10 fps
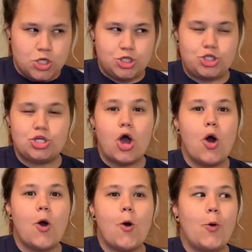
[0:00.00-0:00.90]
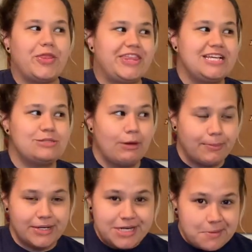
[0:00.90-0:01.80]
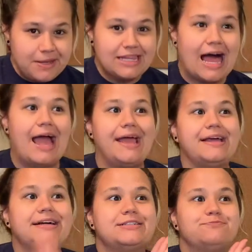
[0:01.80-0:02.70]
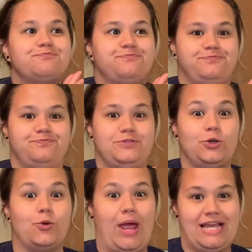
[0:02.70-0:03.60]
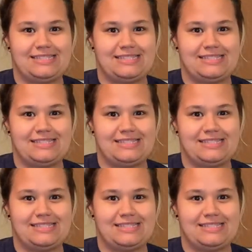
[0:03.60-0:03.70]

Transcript: So these people need to be like, great.